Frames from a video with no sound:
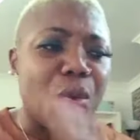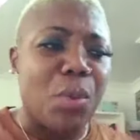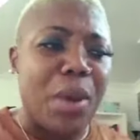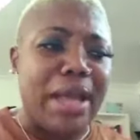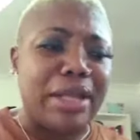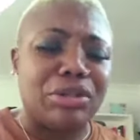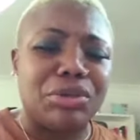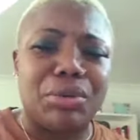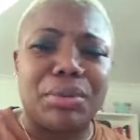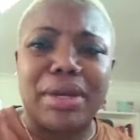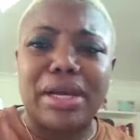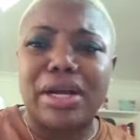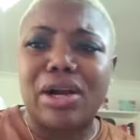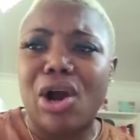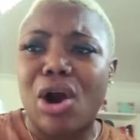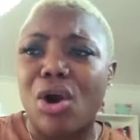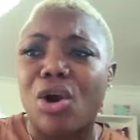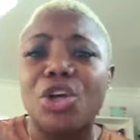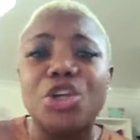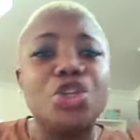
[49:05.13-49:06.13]
Where do we
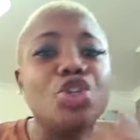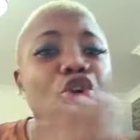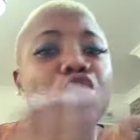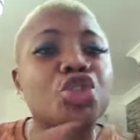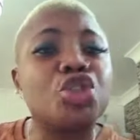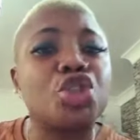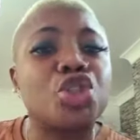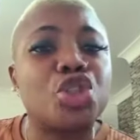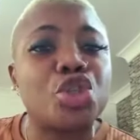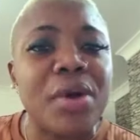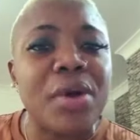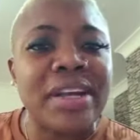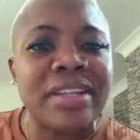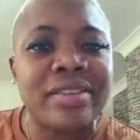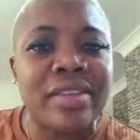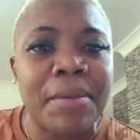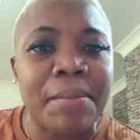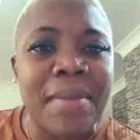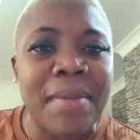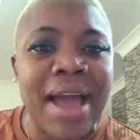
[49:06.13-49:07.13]
go? You'll
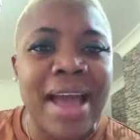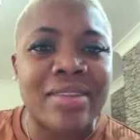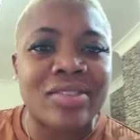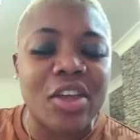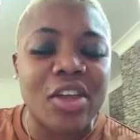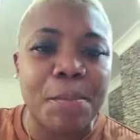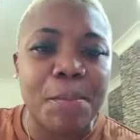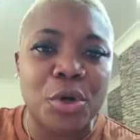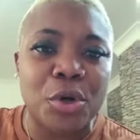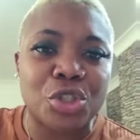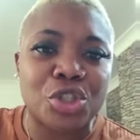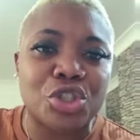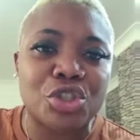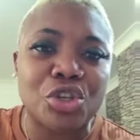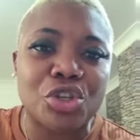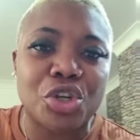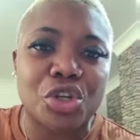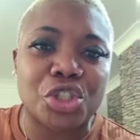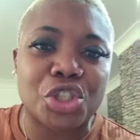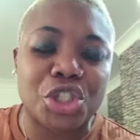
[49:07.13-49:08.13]
join the man. They
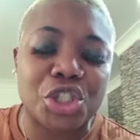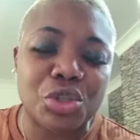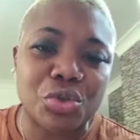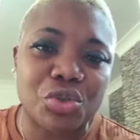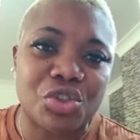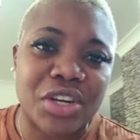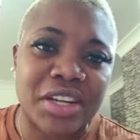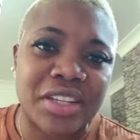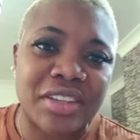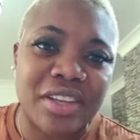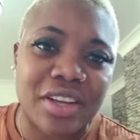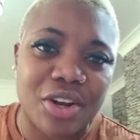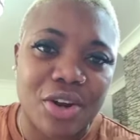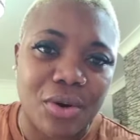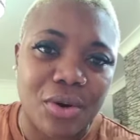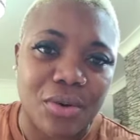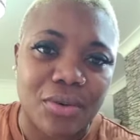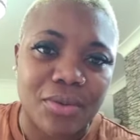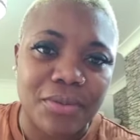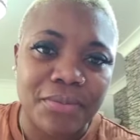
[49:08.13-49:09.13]
pursue your children. They
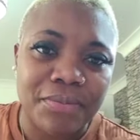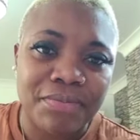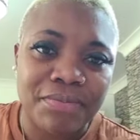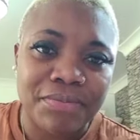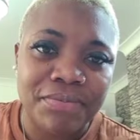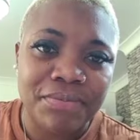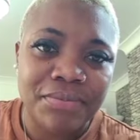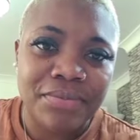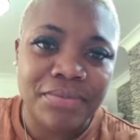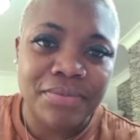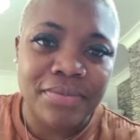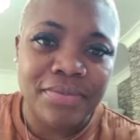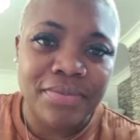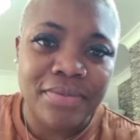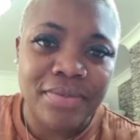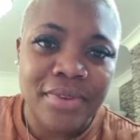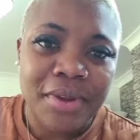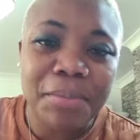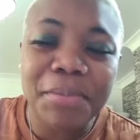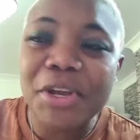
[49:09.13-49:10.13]
go.
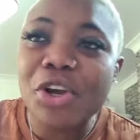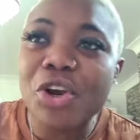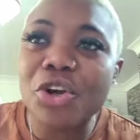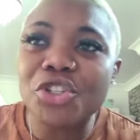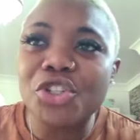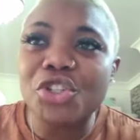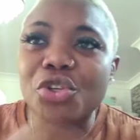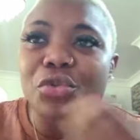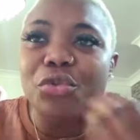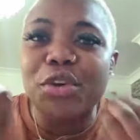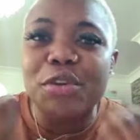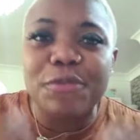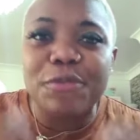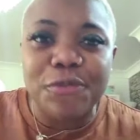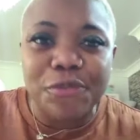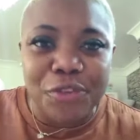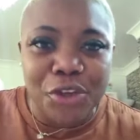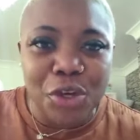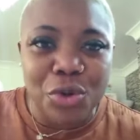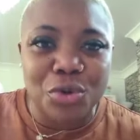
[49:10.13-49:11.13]
Because you
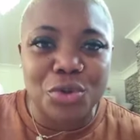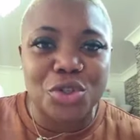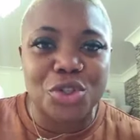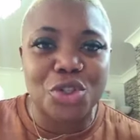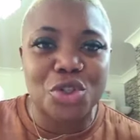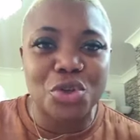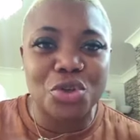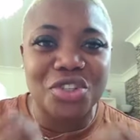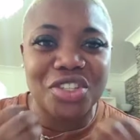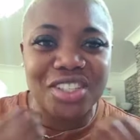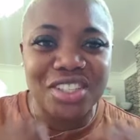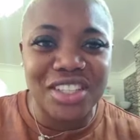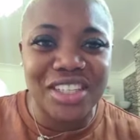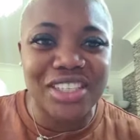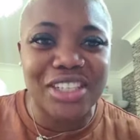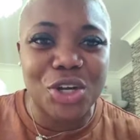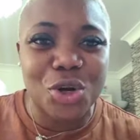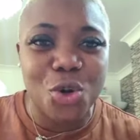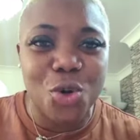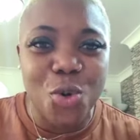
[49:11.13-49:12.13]
refuse to see
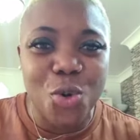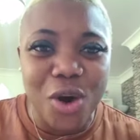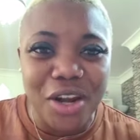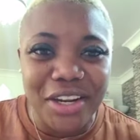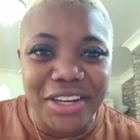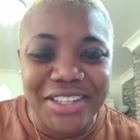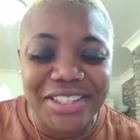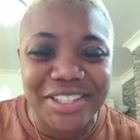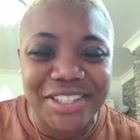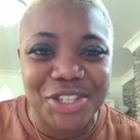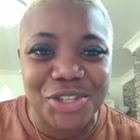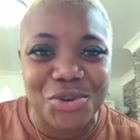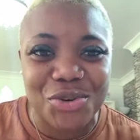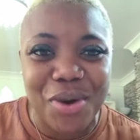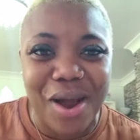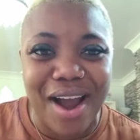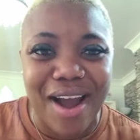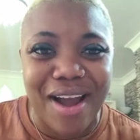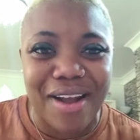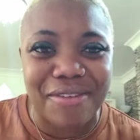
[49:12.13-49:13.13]
the quality you
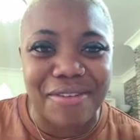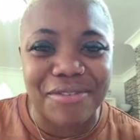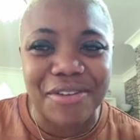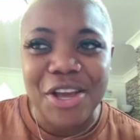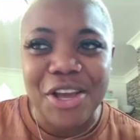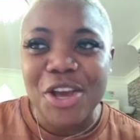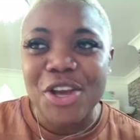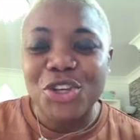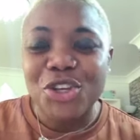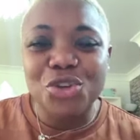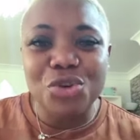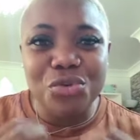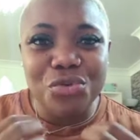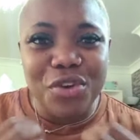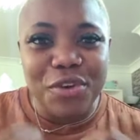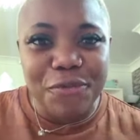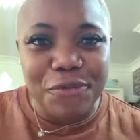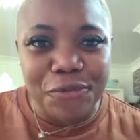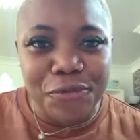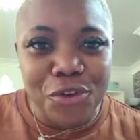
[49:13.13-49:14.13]
have. You
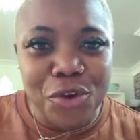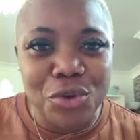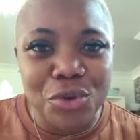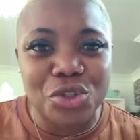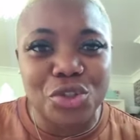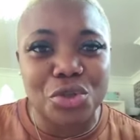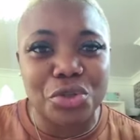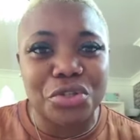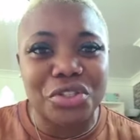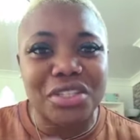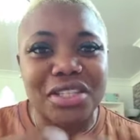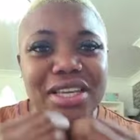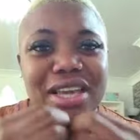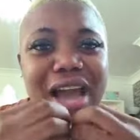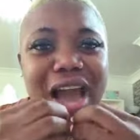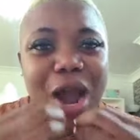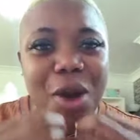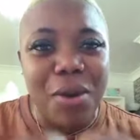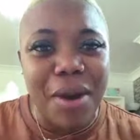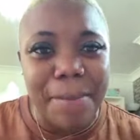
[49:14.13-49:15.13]
refuse to see
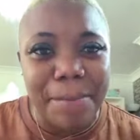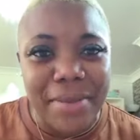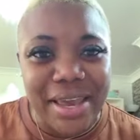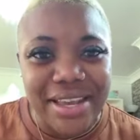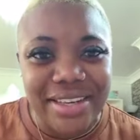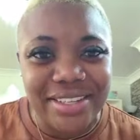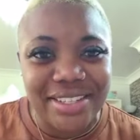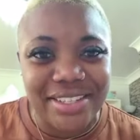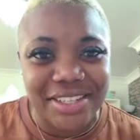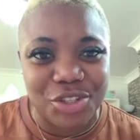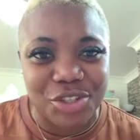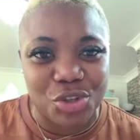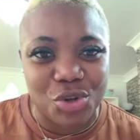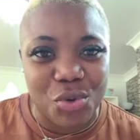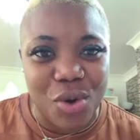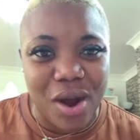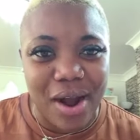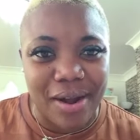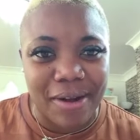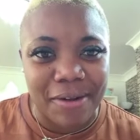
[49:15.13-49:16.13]
how amazing
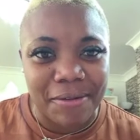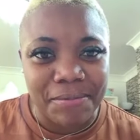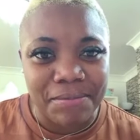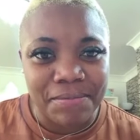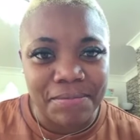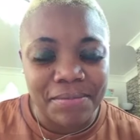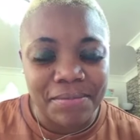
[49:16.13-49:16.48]
you are.